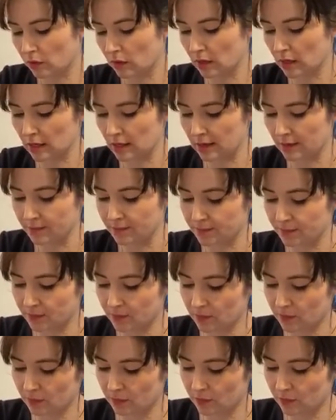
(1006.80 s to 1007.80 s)
um,
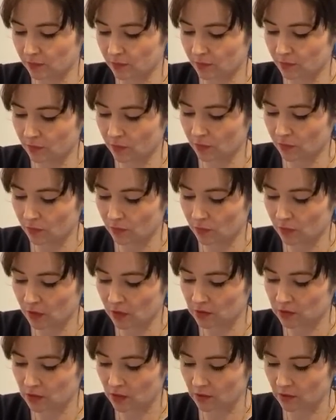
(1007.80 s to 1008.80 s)

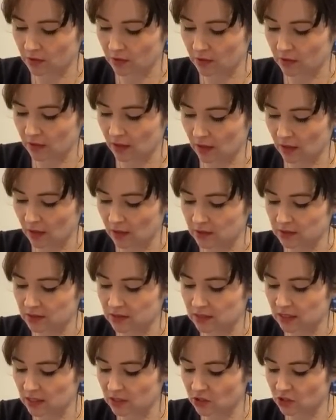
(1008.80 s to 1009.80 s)
so that the
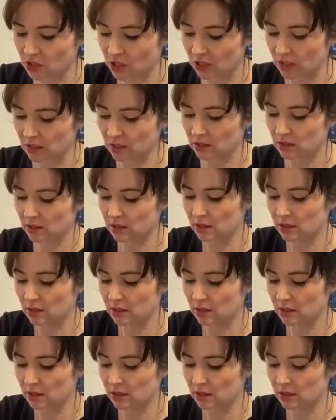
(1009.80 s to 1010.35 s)
stitching